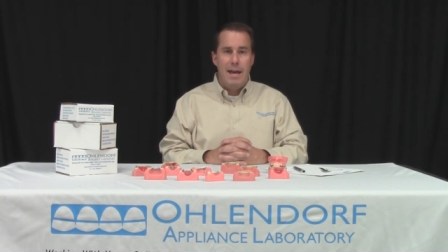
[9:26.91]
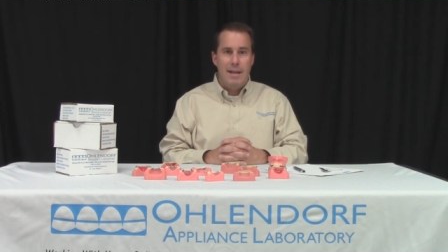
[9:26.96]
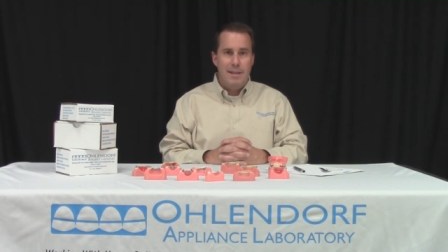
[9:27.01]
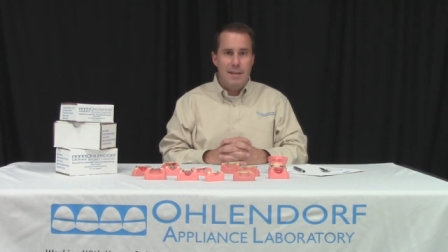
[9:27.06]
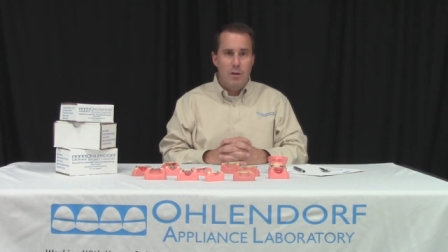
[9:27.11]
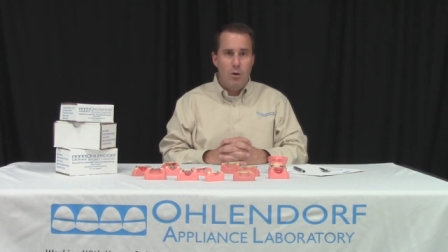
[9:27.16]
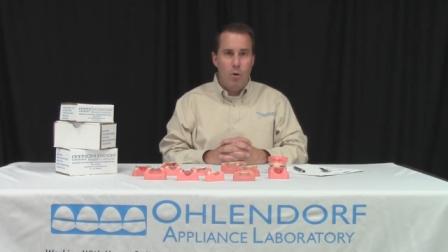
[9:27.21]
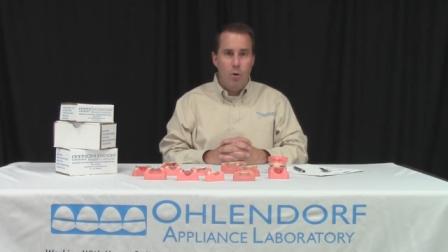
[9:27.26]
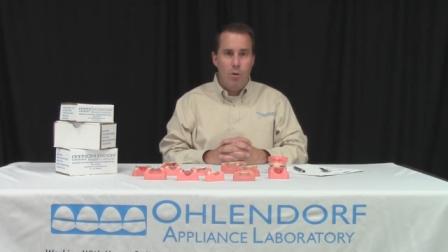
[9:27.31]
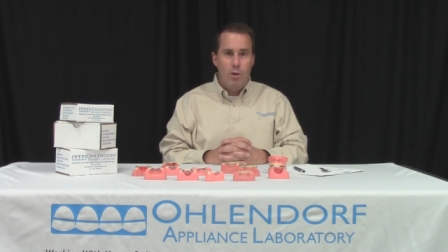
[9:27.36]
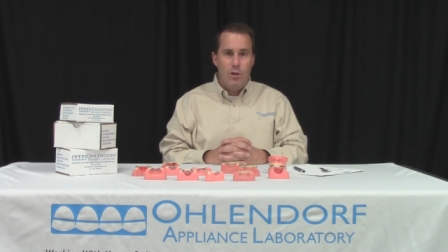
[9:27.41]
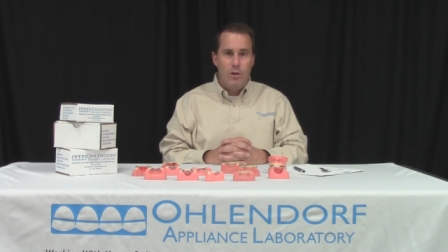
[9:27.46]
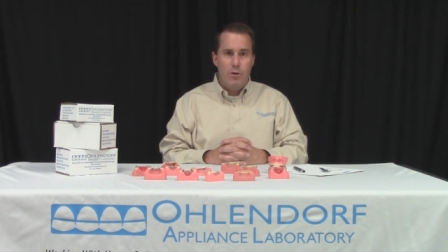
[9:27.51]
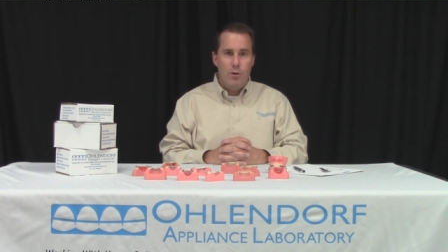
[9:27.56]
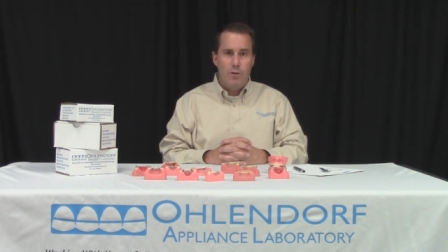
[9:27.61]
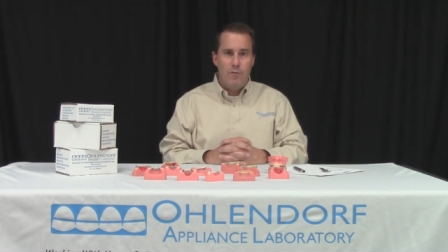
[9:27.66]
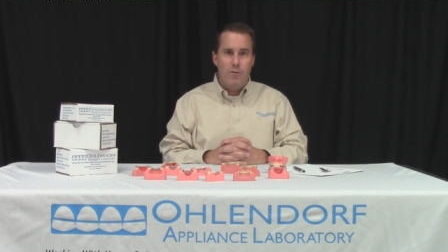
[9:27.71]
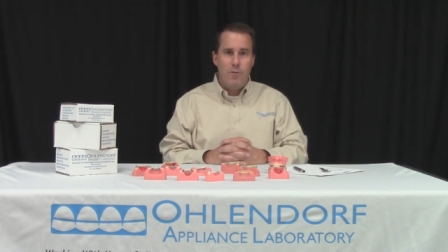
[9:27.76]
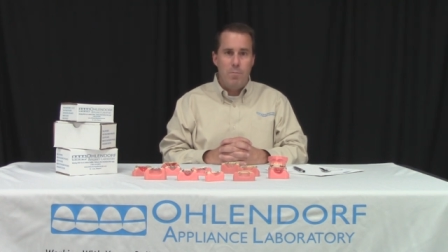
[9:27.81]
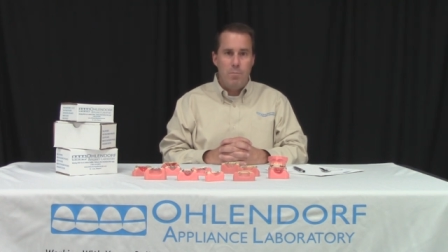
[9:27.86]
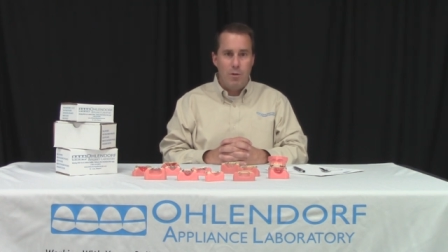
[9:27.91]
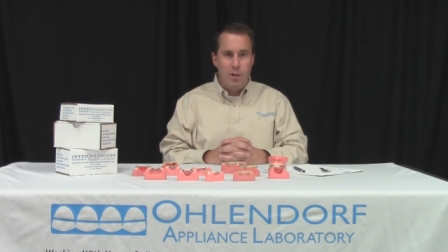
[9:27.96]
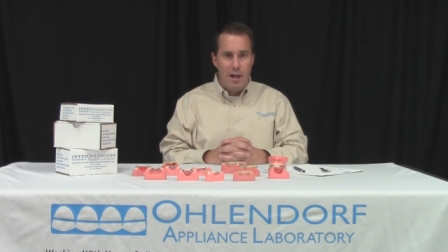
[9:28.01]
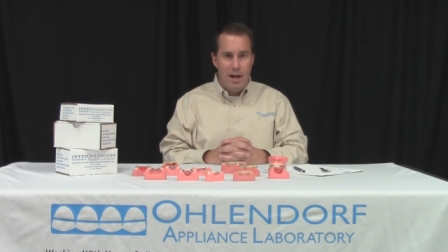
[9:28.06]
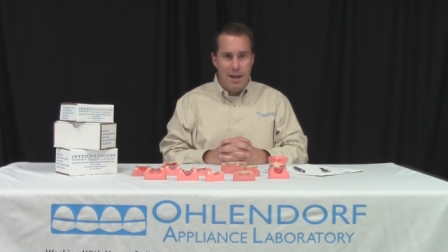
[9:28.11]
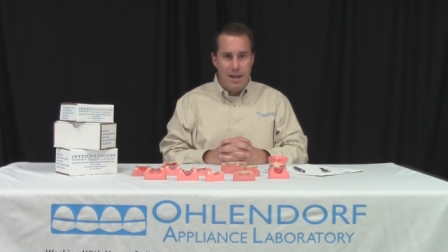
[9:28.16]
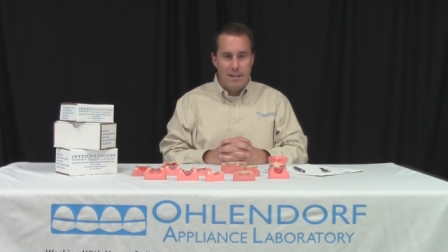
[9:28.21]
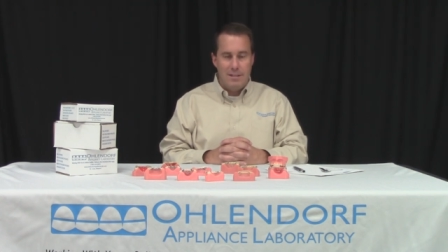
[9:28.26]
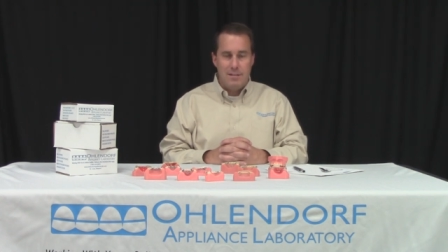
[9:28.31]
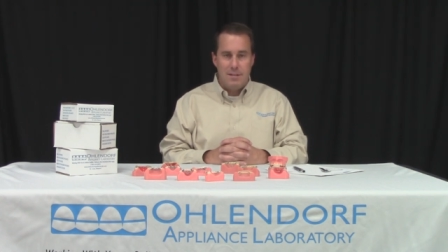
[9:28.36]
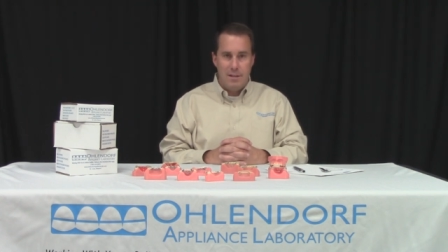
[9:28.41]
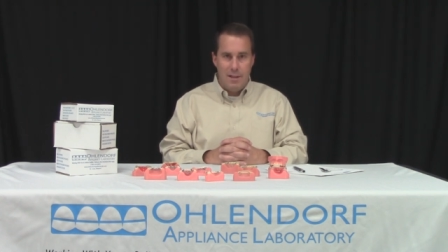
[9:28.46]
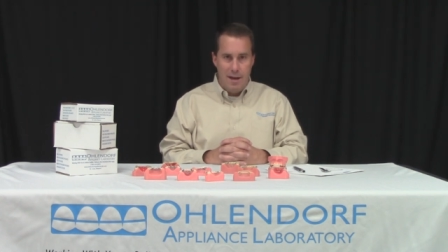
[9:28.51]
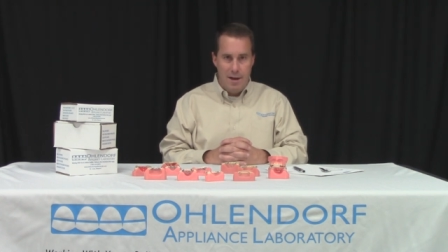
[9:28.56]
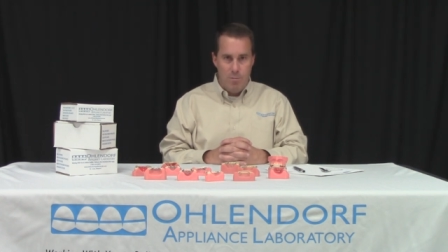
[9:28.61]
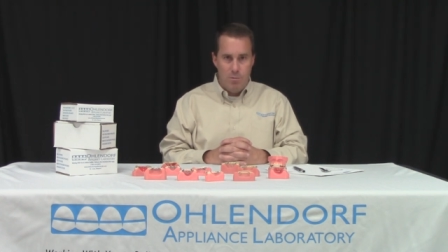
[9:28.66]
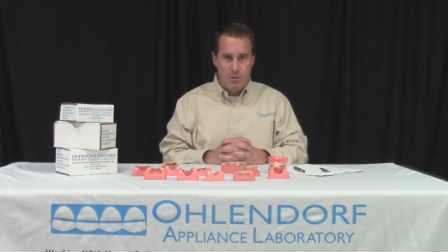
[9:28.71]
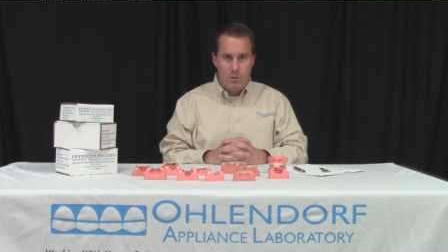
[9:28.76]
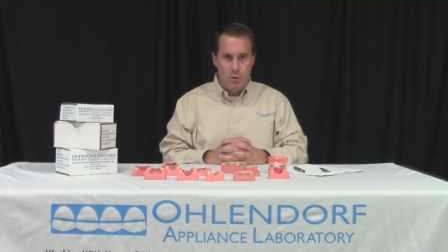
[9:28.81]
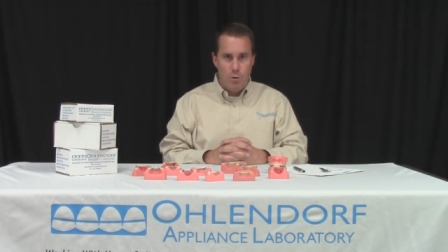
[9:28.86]
at the Ohlendorf Appliance
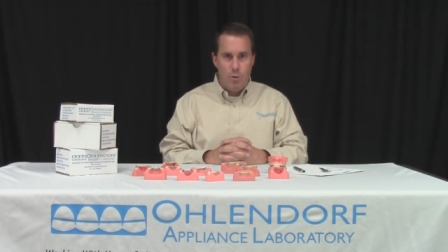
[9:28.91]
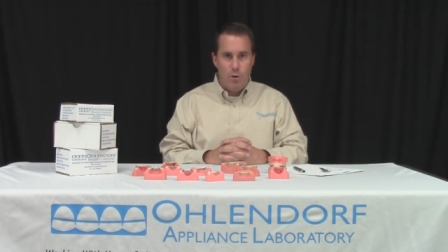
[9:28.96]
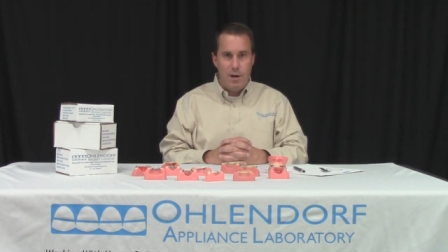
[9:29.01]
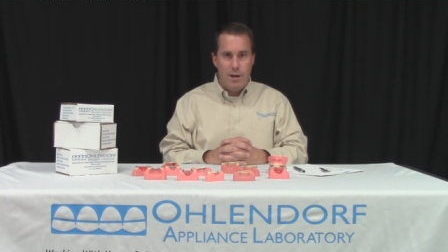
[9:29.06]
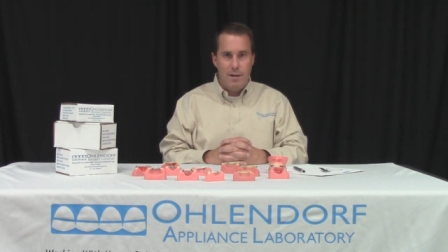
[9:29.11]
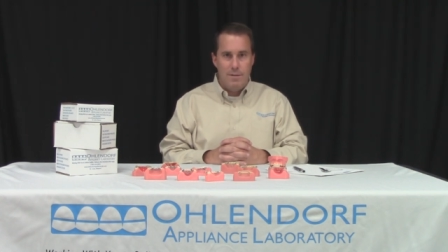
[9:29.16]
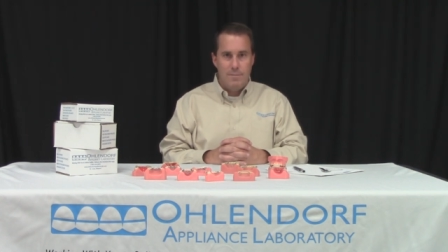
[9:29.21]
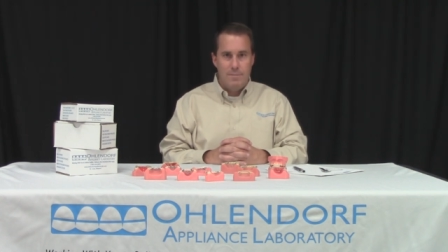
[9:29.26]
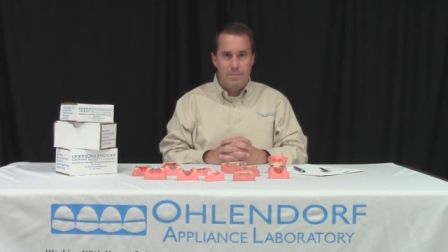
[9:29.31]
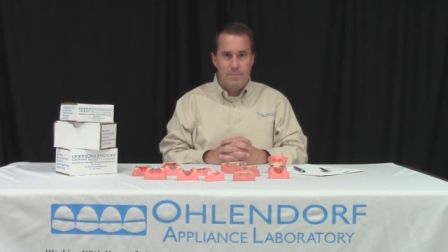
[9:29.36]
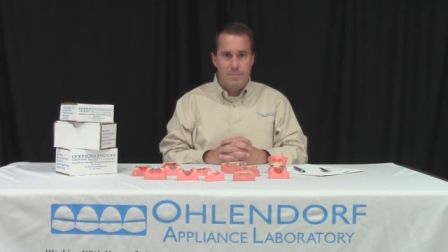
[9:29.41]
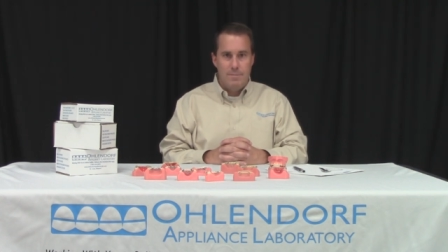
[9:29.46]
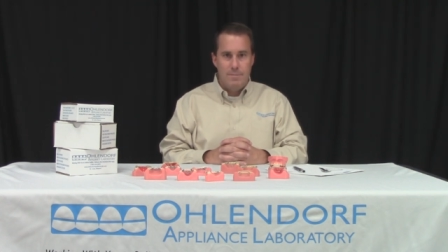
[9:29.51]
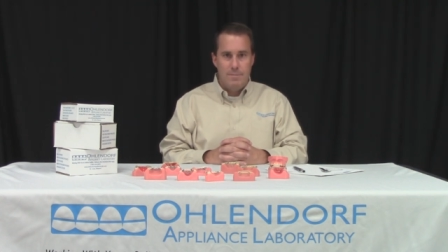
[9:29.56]
Laboratory.